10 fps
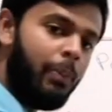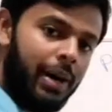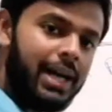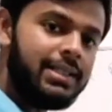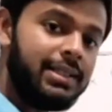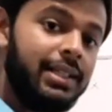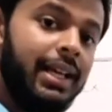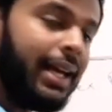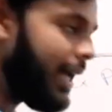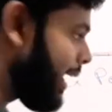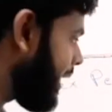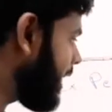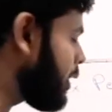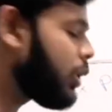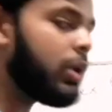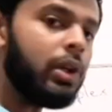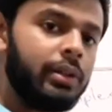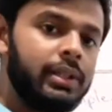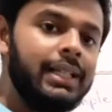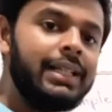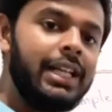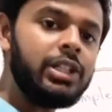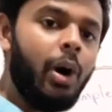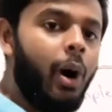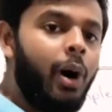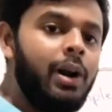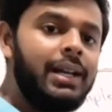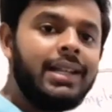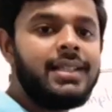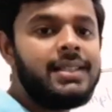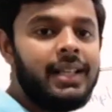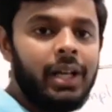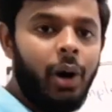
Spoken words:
margin, it do not contain all necessary